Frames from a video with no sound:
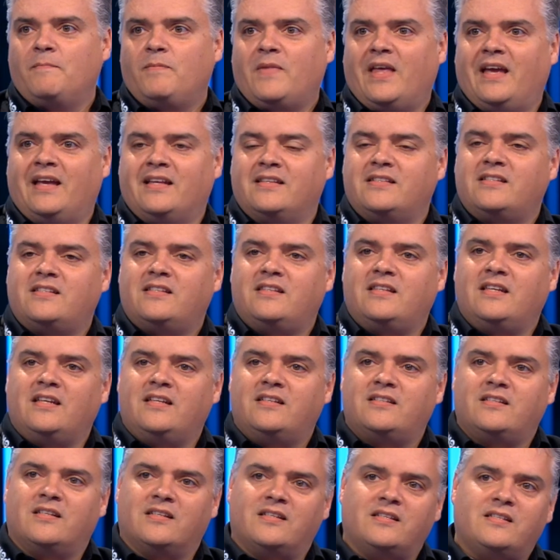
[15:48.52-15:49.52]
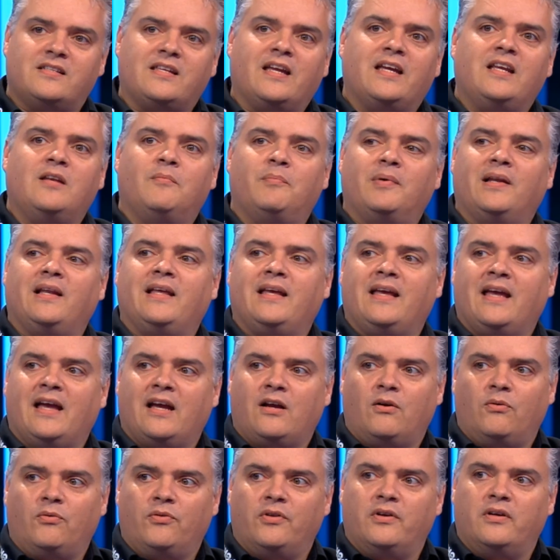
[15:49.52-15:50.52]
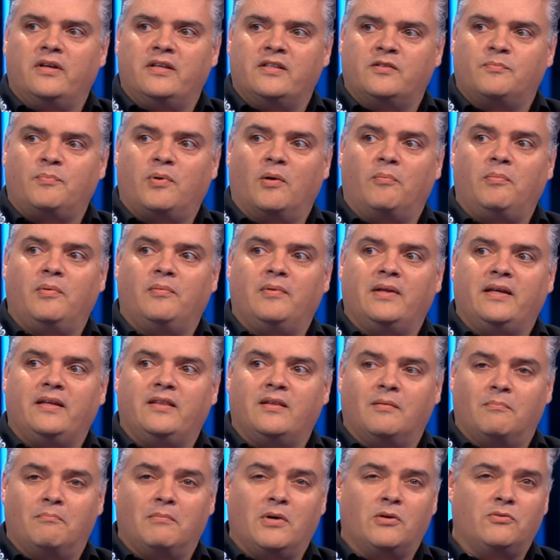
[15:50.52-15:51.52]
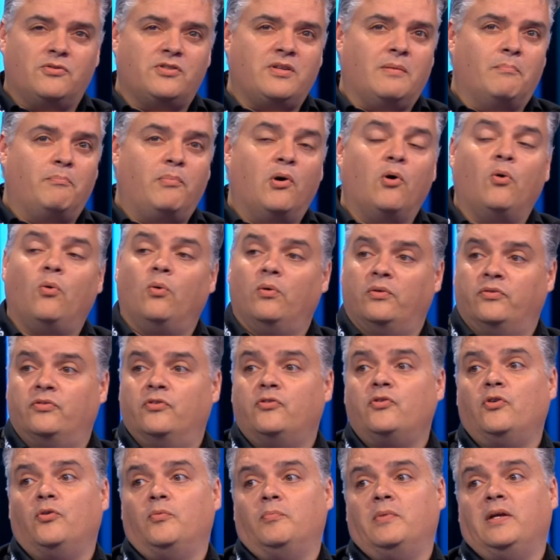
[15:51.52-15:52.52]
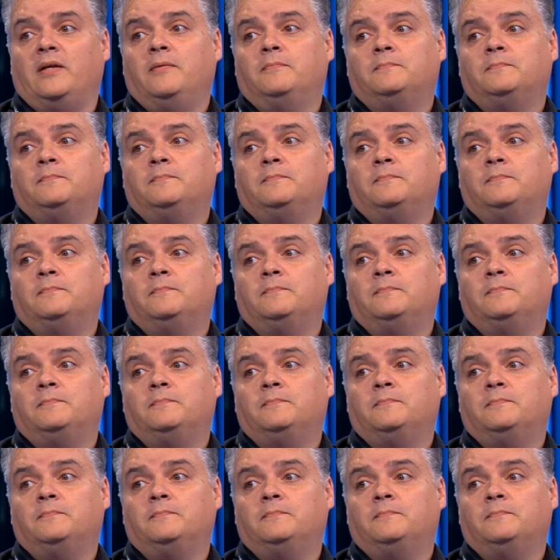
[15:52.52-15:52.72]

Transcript: it's the sustainability angle that is probably the most important to me.